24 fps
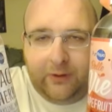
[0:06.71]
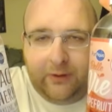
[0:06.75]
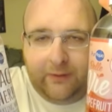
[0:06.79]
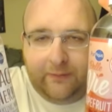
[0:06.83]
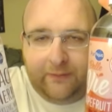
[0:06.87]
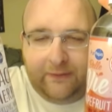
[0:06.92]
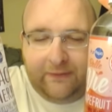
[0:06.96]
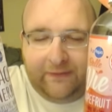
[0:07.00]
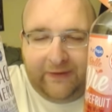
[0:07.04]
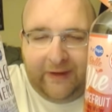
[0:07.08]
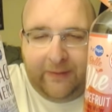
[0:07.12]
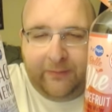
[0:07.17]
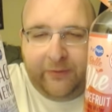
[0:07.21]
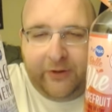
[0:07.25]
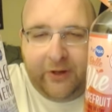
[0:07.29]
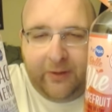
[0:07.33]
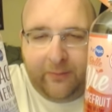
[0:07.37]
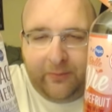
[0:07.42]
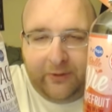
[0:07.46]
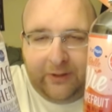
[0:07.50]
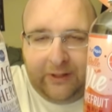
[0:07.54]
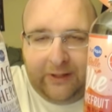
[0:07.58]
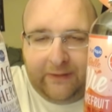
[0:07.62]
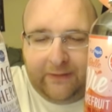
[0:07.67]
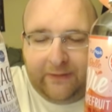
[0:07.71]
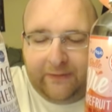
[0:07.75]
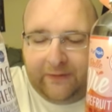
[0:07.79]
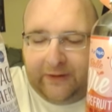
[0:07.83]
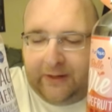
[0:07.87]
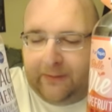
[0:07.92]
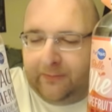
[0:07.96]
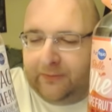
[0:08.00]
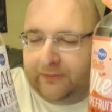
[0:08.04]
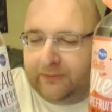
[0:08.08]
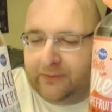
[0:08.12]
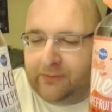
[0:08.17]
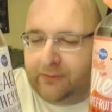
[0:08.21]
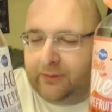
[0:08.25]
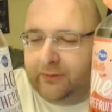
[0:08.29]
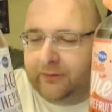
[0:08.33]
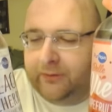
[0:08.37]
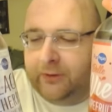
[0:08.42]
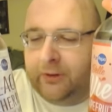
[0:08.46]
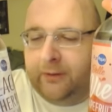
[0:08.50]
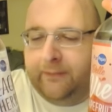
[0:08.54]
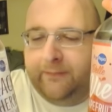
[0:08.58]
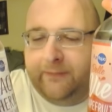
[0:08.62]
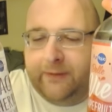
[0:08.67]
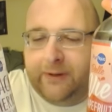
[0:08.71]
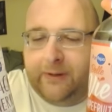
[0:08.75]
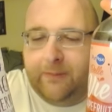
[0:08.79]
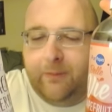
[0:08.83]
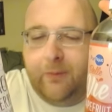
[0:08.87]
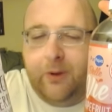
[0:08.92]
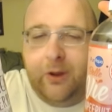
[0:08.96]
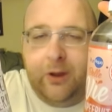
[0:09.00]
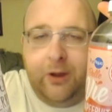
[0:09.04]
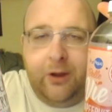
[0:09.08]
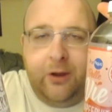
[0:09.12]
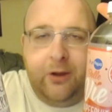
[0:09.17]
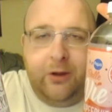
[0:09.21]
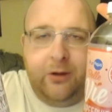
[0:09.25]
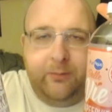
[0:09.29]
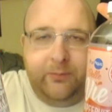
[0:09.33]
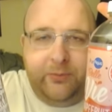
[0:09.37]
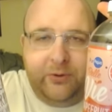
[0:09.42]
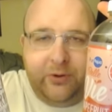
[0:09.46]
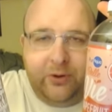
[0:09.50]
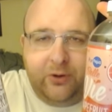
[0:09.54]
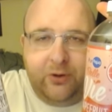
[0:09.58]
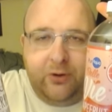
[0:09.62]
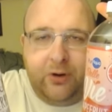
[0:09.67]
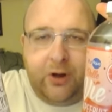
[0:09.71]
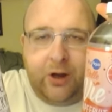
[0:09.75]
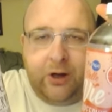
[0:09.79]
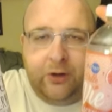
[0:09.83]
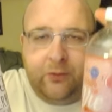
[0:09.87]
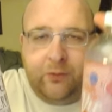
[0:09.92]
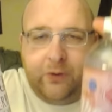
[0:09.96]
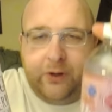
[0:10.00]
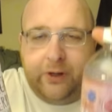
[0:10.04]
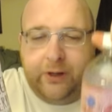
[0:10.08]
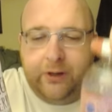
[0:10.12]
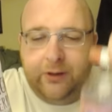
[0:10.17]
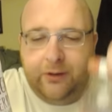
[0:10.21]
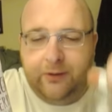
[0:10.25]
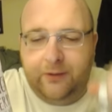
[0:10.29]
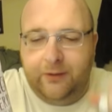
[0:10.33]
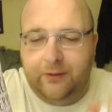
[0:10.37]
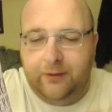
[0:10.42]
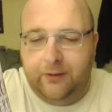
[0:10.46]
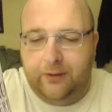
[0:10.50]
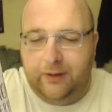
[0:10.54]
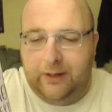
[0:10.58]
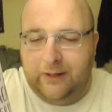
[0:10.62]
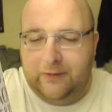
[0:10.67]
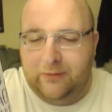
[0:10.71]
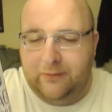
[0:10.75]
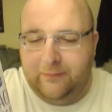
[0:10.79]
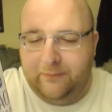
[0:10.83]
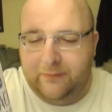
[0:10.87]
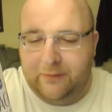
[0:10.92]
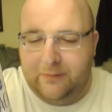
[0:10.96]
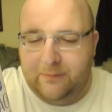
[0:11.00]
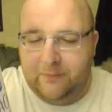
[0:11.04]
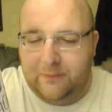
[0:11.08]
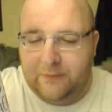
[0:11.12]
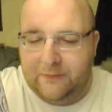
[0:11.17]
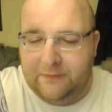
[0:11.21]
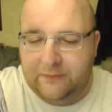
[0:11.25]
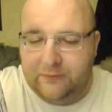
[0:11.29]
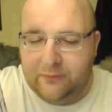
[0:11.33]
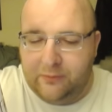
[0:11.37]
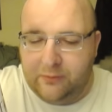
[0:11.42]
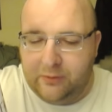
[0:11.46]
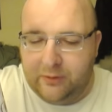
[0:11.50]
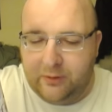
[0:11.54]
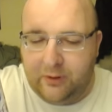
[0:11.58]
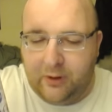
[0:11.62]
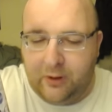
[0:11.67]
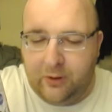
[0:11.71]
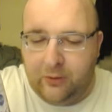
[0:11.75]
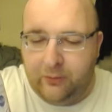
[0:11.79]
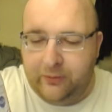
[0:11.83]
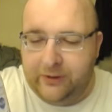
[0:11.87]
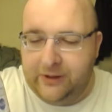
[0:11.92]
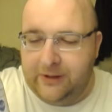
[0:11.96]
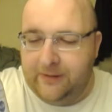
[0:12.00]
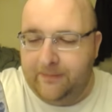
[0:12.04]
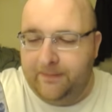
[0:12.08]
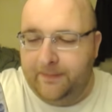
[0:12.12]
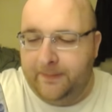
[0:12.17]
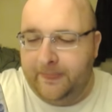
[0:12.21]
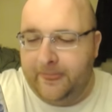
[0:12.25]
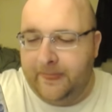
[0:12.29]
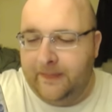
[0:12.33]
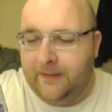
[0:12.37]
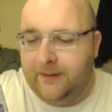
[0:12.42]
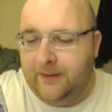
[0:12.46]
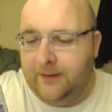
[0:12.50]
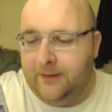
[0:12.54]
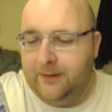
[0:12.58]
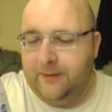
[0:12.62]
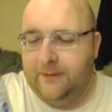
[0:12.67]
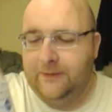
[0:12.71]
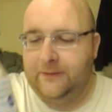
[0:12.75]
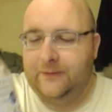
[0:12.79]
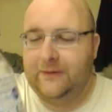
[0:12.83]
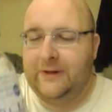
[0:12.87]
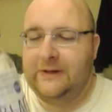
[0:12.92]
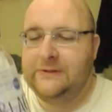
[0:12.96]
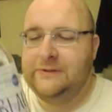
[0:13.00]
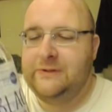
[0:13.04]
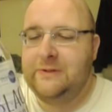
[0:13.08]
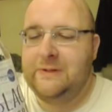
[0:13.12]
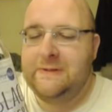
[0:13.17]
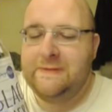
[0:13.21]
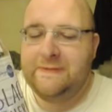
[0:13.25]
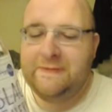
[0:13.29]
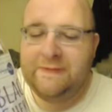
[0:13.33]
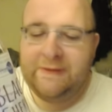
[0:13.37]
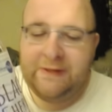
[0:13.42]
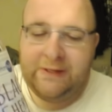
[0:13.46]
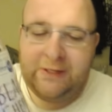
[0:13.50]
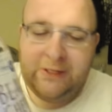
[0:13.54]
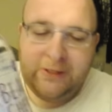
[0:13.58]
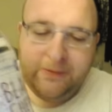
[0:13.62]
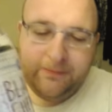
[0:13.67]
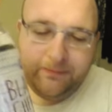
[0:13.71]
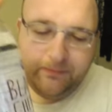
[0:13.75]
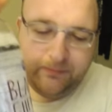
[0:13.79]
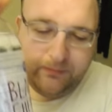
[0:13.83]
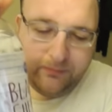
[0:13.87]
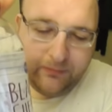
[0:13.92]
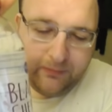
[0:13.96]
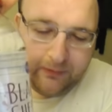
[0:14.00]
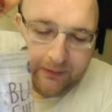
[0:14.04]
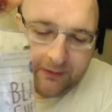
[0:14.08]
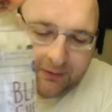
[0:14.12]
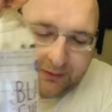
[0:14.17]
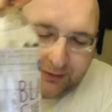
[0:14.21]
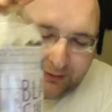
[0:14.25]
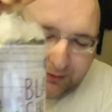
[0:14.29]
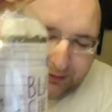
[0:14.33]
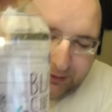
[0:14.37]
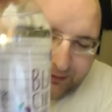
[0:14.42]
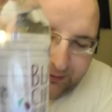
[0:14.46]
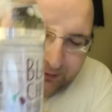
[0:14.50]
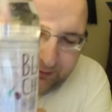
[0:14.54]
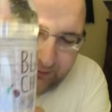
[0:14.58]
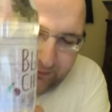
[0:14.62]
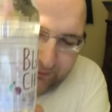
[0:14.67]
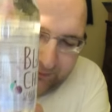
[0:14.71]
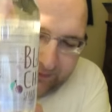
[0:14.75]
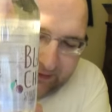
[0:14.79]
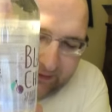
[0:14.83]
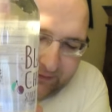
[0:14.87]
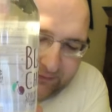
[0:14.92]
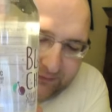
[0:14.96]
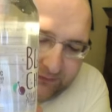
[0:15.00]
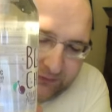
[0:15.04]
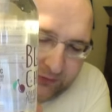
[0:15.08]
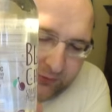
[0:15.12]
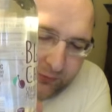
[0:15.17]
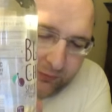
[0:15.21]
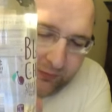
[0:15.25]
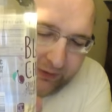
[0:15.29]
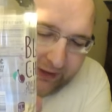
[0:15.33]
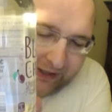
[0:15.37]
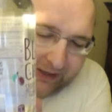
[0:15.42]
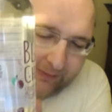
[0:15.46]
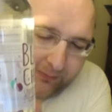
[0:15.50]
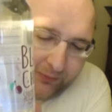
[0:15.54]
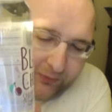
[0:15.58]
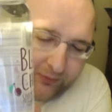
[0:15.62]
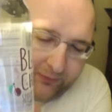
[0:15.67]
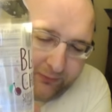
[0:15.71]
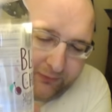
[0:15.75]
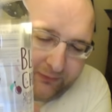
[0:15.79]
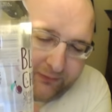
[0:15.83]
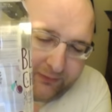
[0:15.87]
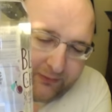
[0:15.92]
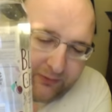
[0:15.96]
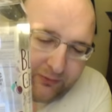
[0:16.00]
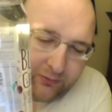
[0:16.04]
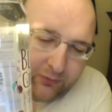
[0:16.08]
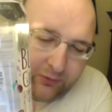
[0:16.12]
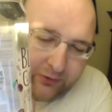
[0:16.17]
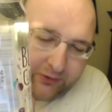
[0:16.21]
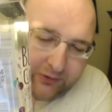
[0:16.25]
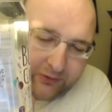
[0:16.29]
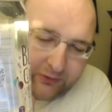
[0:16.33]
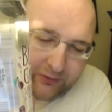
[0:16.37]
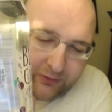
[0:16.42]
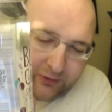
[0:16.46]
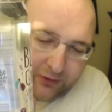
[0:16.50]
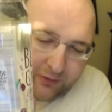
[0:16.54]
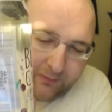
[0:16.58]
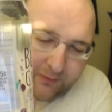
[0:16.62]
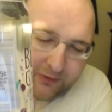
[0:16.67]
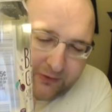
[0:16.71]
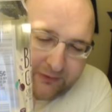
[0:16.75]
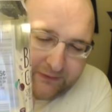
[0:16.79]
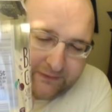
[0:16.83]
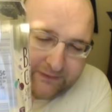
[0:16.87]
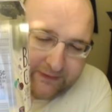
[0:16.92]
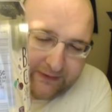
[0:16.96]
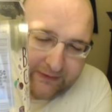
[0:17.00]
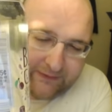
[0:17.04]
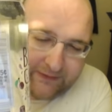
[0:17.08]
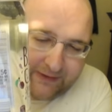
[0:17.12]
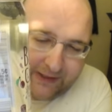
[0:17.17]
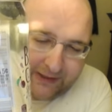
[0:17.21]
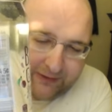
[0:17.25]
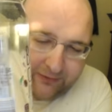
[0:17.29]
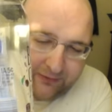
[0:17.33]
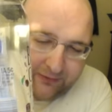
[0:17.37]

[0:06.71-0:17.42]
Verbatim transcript: the same company and the same store. They're all from Pur Aqua and they're from the store Aldi. So as you can see, these two labels look almost exactly